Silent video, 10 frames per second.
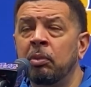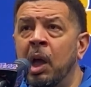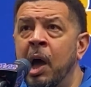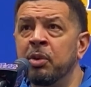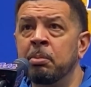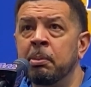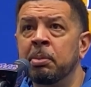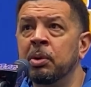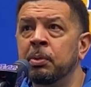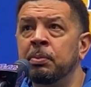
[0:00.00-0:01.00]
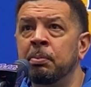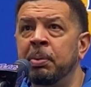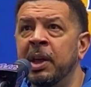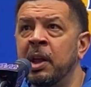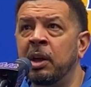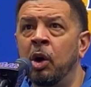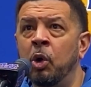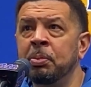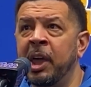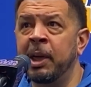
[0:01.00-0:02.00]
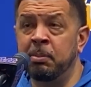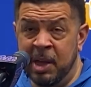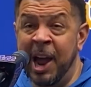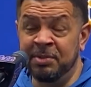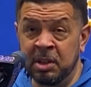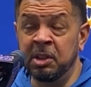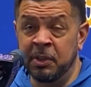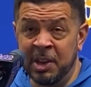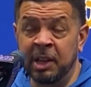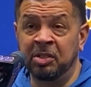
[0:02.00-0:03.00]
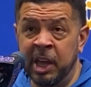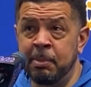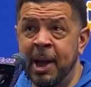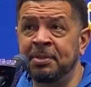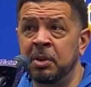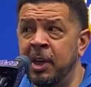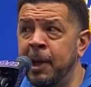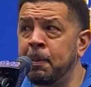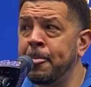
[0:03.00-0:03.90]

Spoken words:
I remember being at a home game at, you know, the next game after that,